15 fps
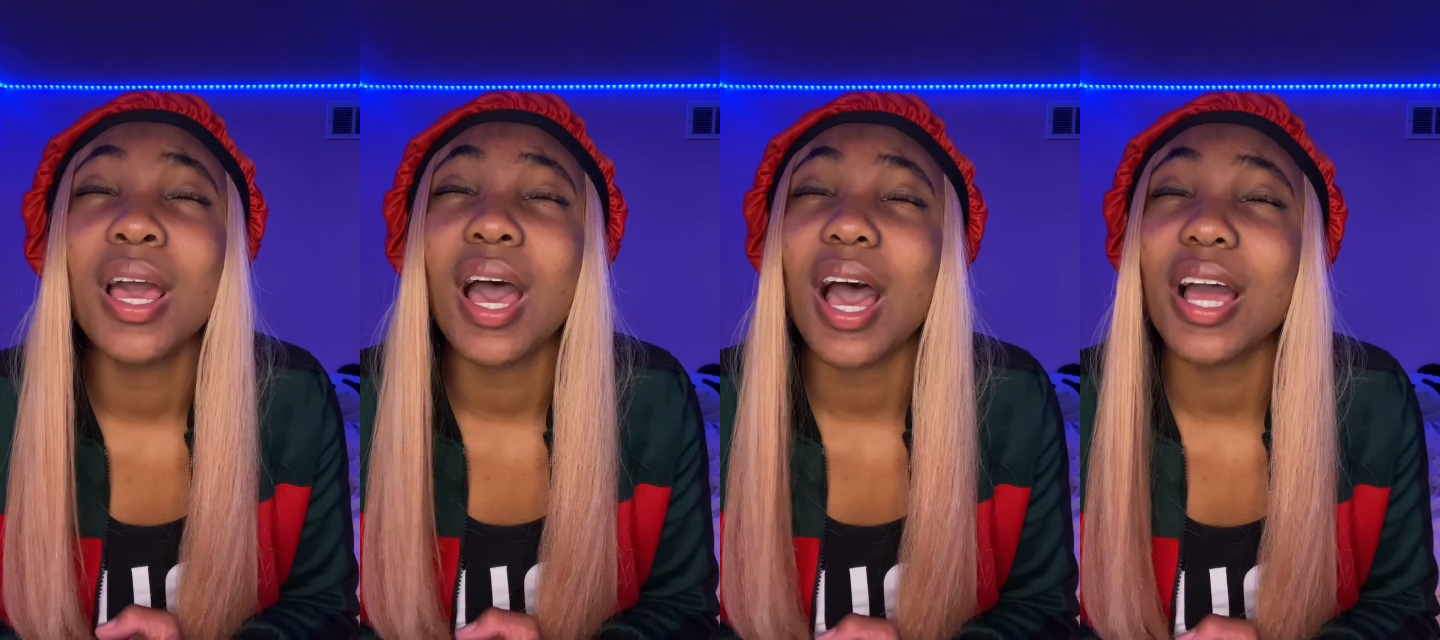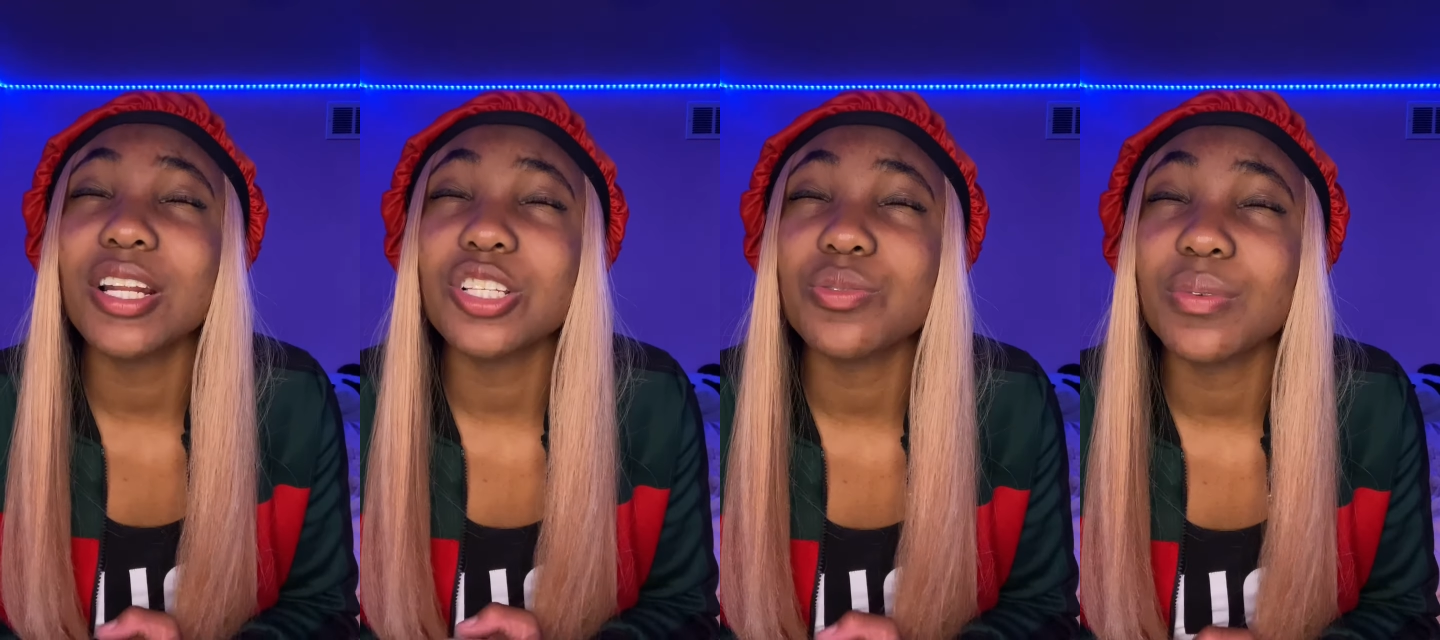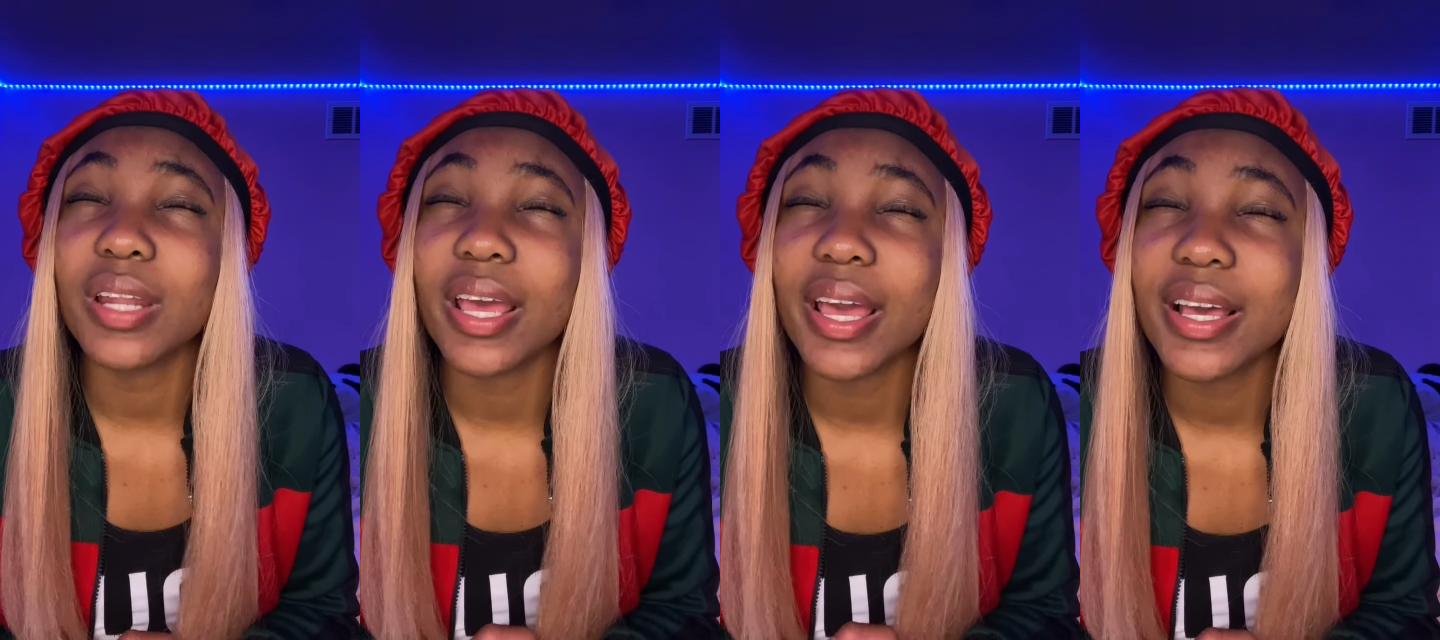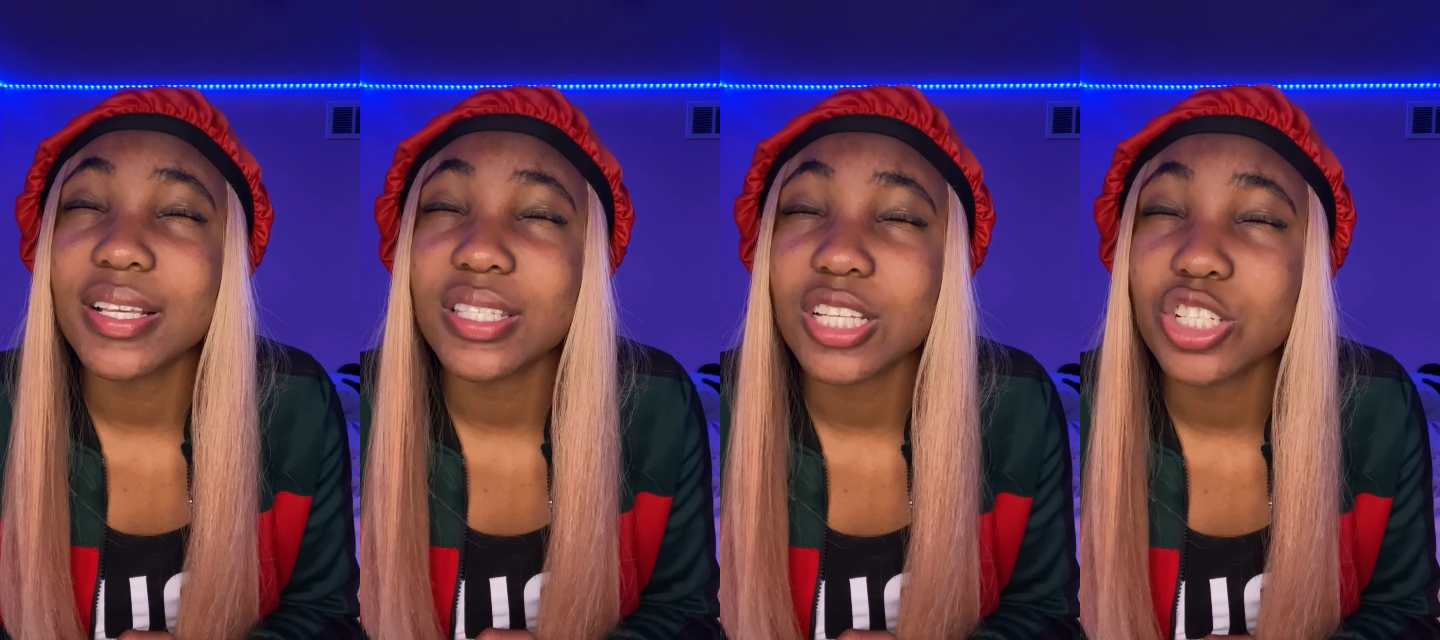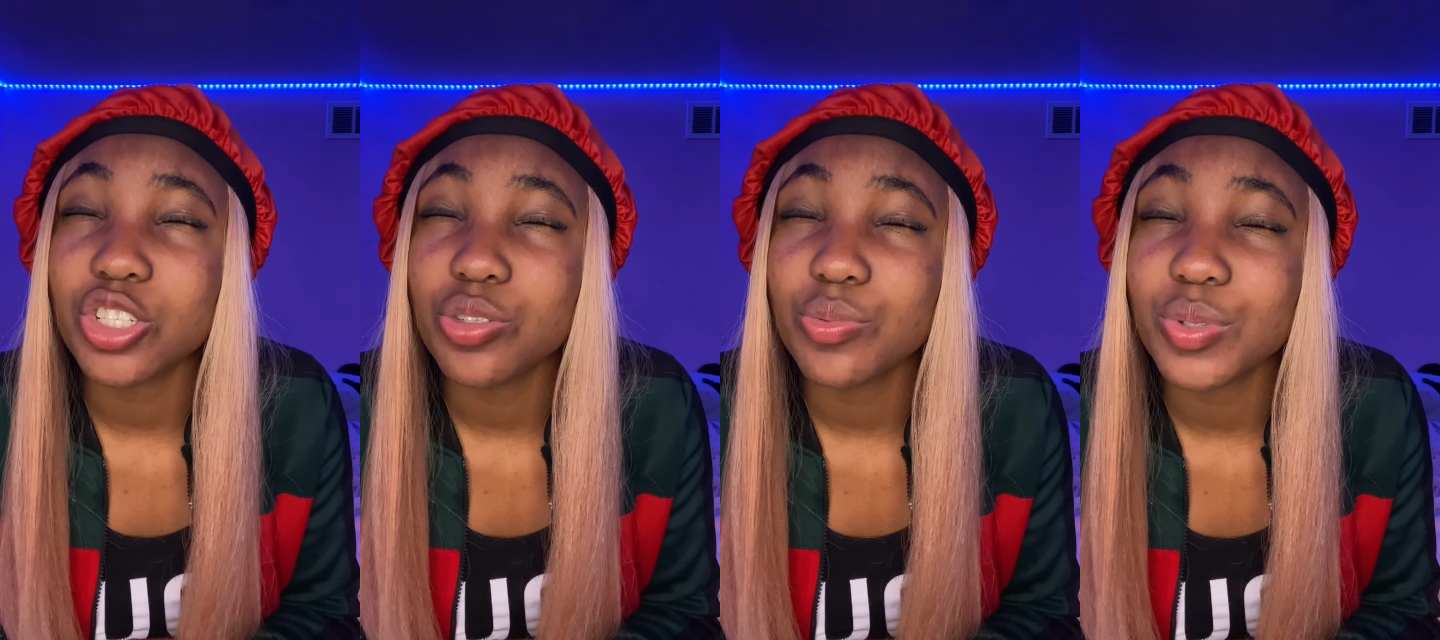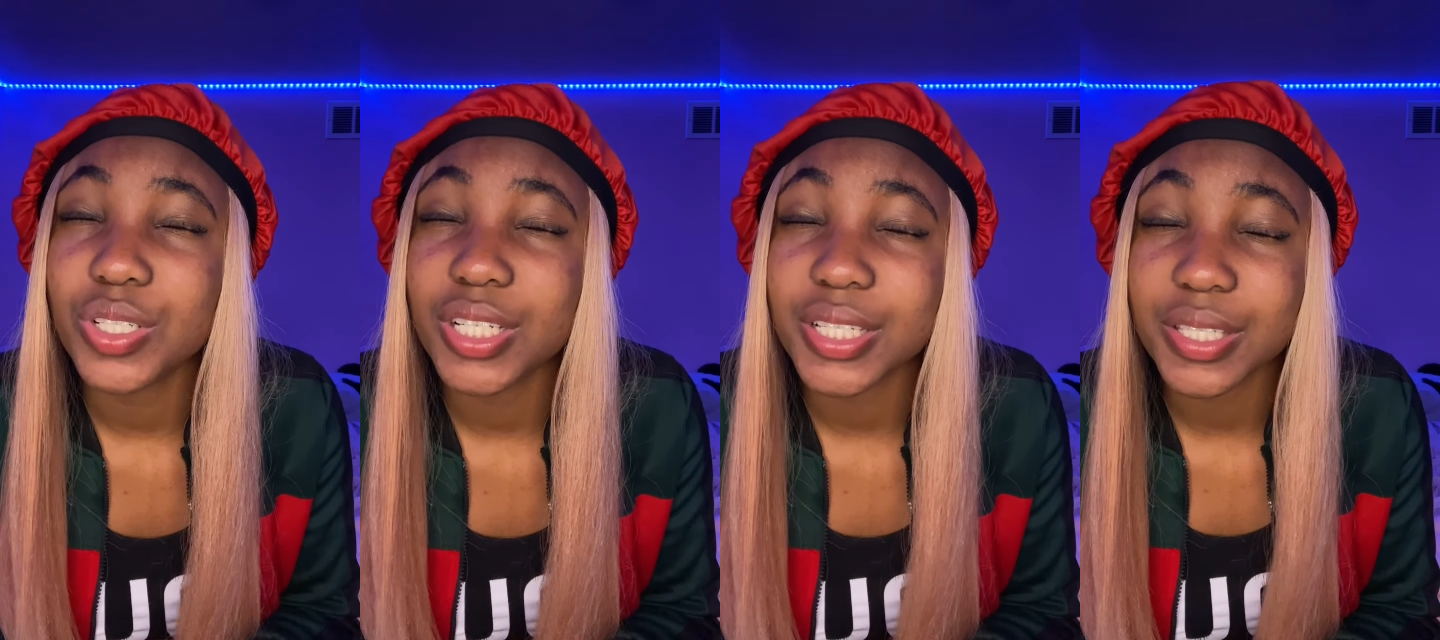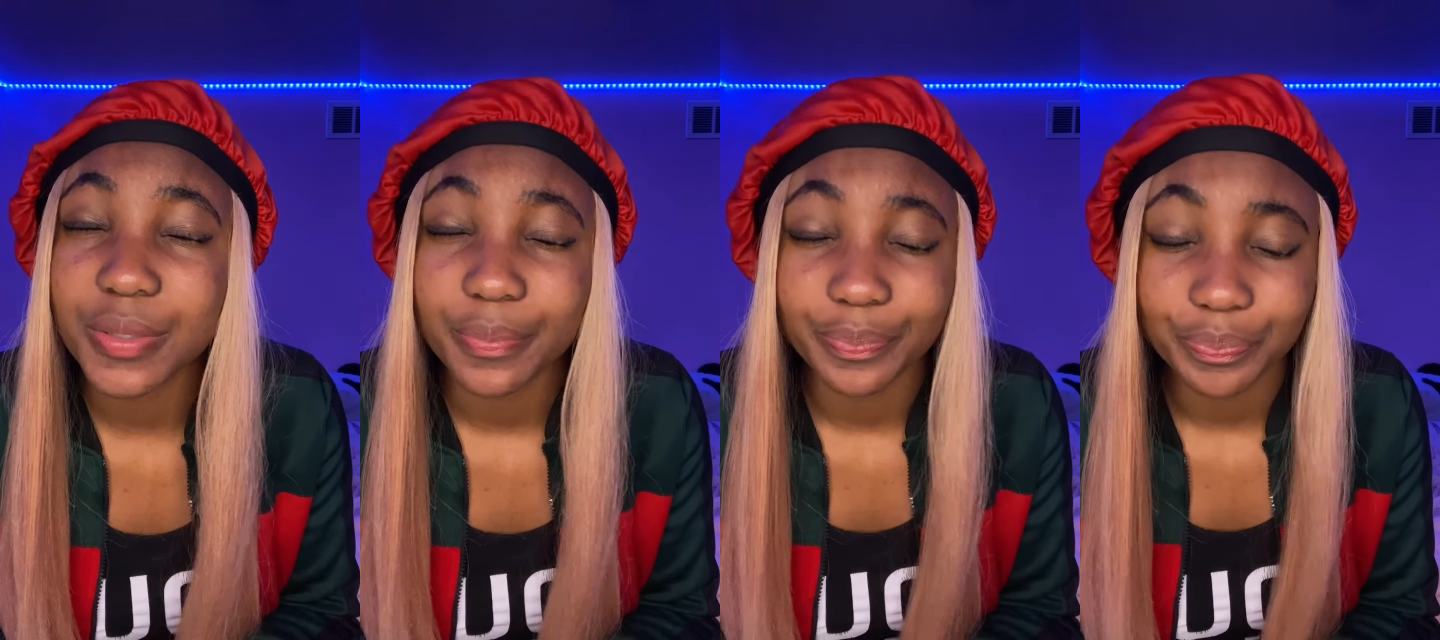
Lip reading: I just want to ask that you would just